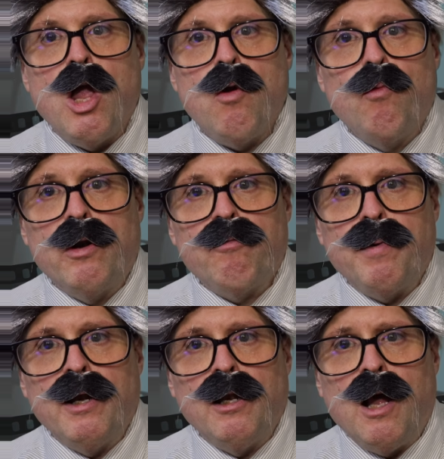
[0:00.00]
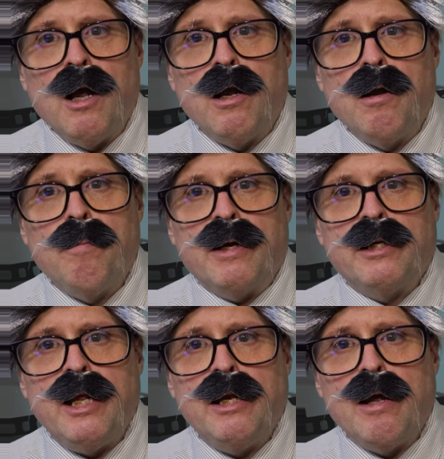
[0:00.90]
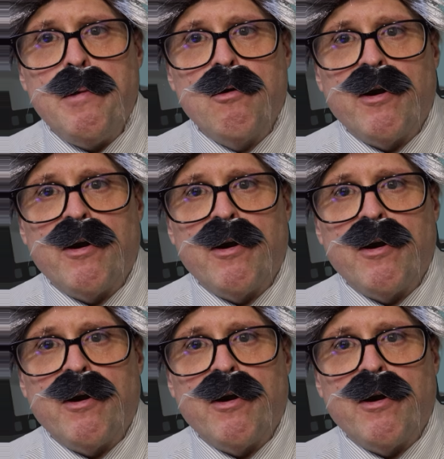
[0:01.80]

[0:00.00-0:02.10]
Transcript: It would have been longer, but D.W.